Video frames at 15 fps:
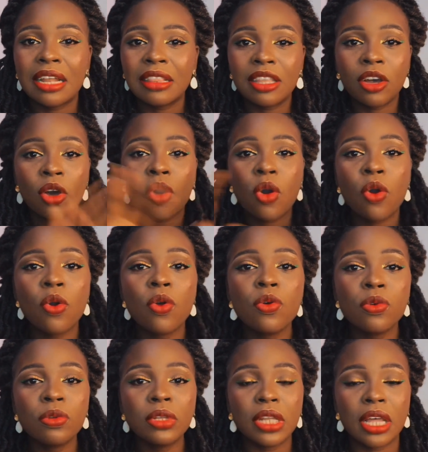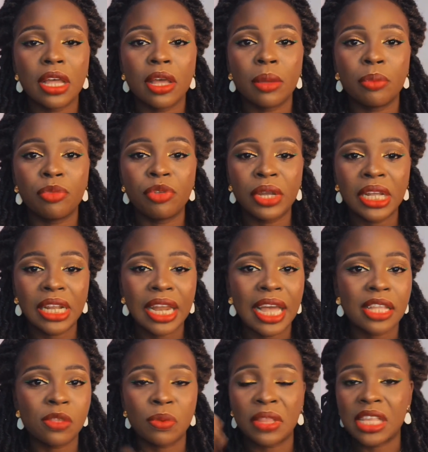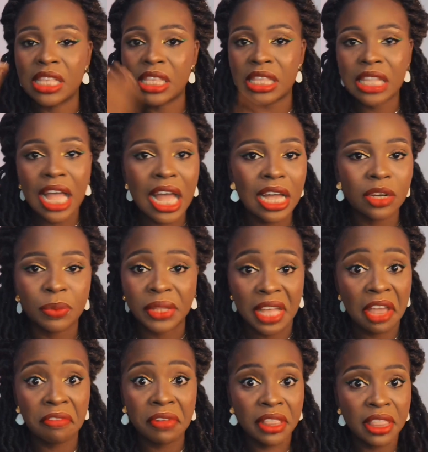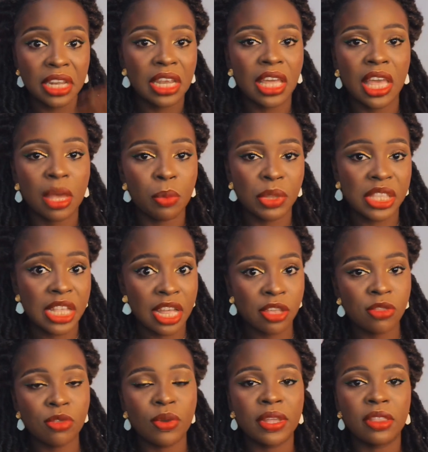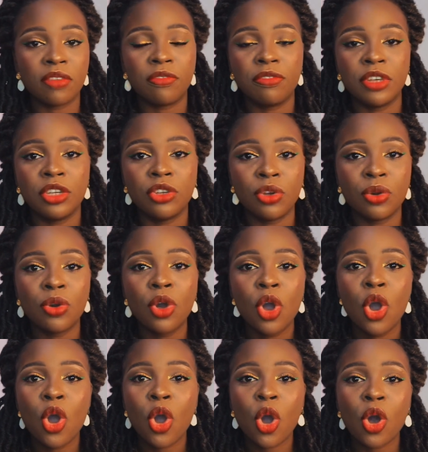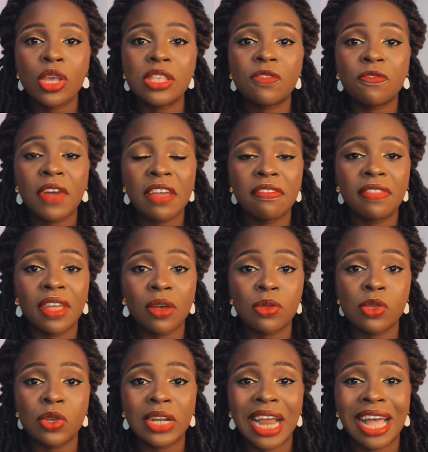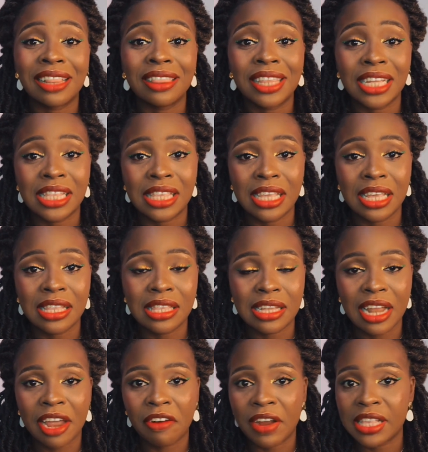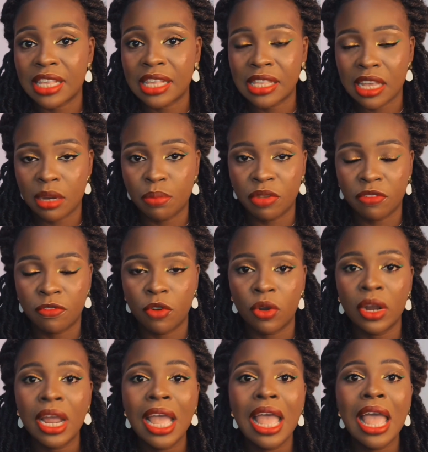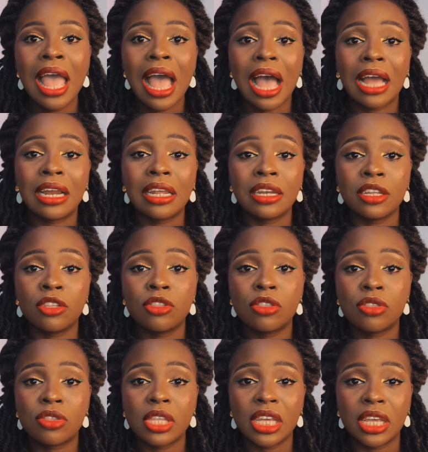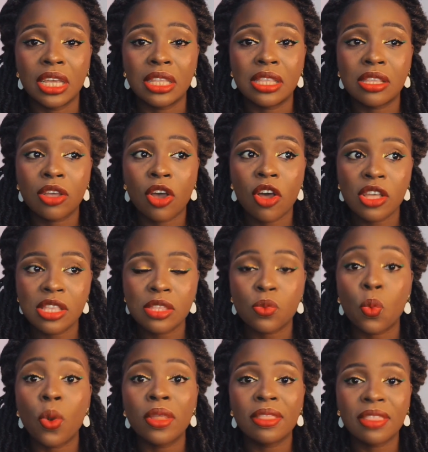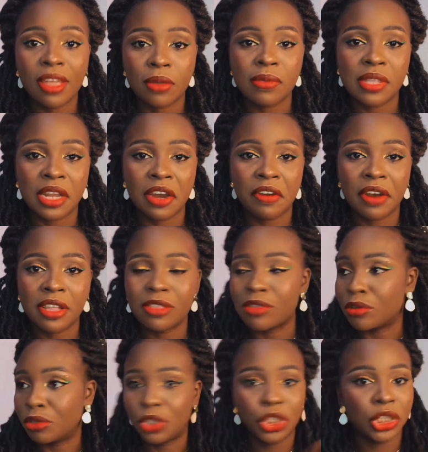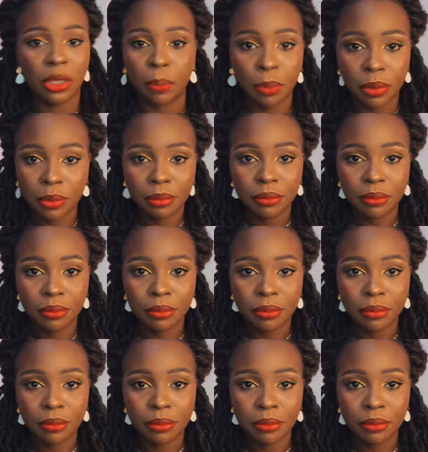The whole ring light with the stand, with everything it came with that you saw in the video, cost 5,038 naira, as I said before, and then it cost 1,000 naira to ship.